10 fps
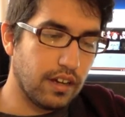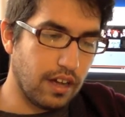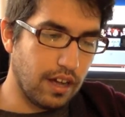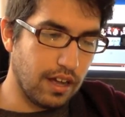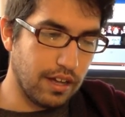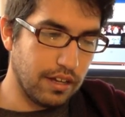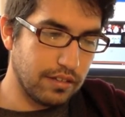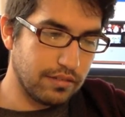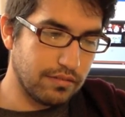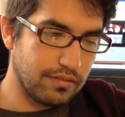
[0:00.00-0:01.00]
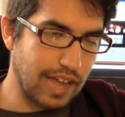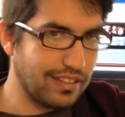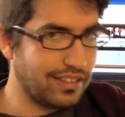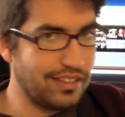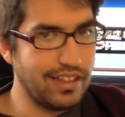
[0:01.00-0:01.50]
uh,
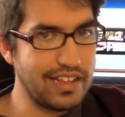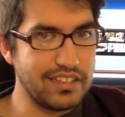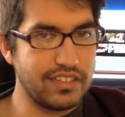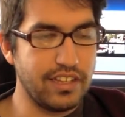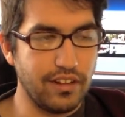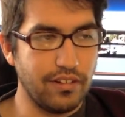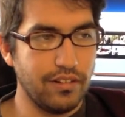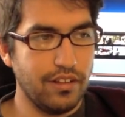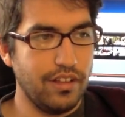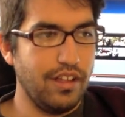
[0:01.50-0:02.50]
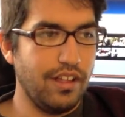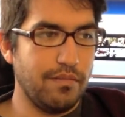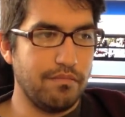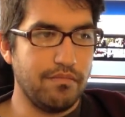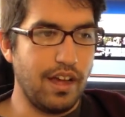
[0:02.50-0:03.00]
not not to steal
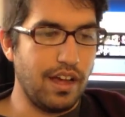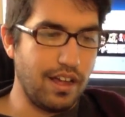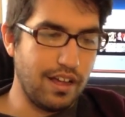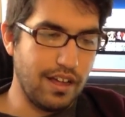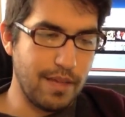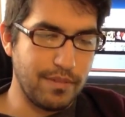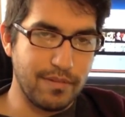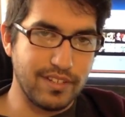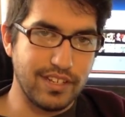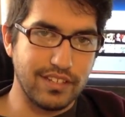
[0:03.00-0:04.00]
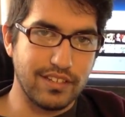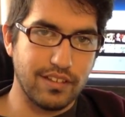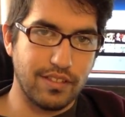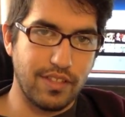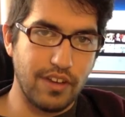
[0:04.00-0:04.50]
uh, MWC's
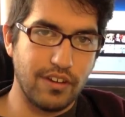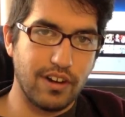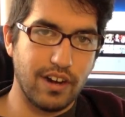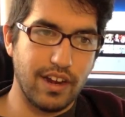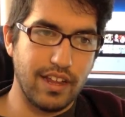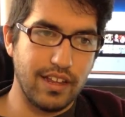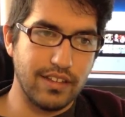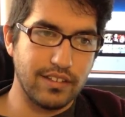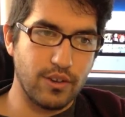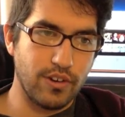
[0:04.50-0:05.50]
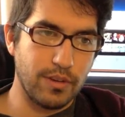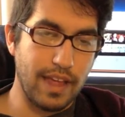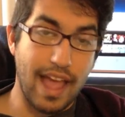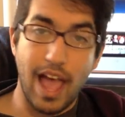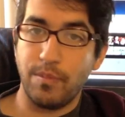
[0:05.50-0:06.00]
thunder is going to
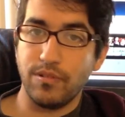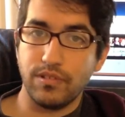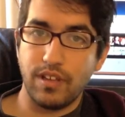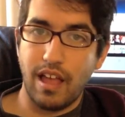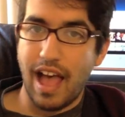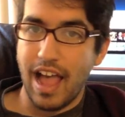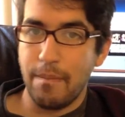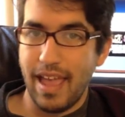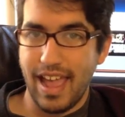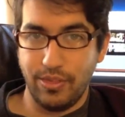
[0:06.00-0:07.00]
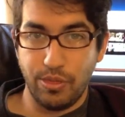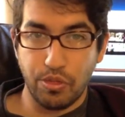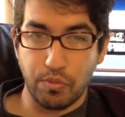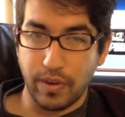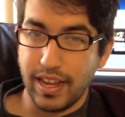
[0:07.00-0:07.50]
be Apple's iPad
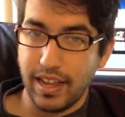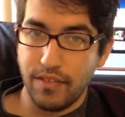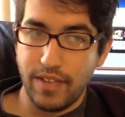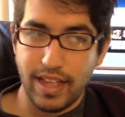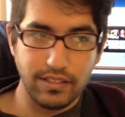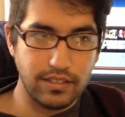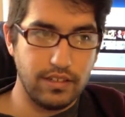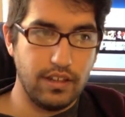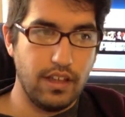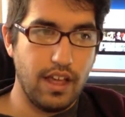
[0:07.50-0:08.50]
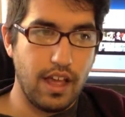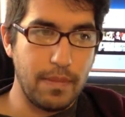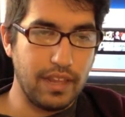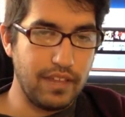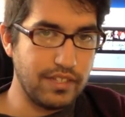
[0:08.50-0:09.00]
3 event. I
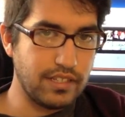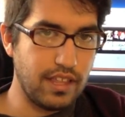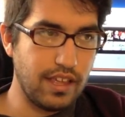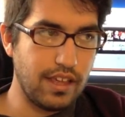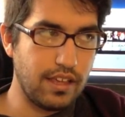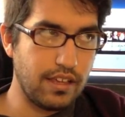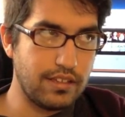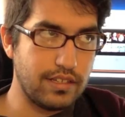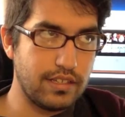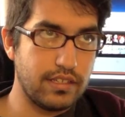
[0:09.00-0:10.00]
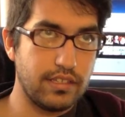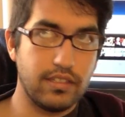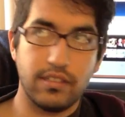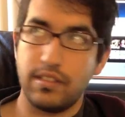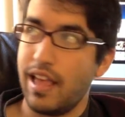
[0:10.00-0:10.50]
believe it's the
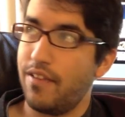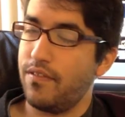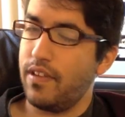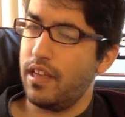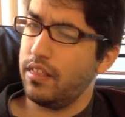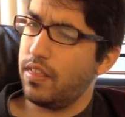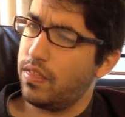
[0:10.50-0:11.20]
seventh.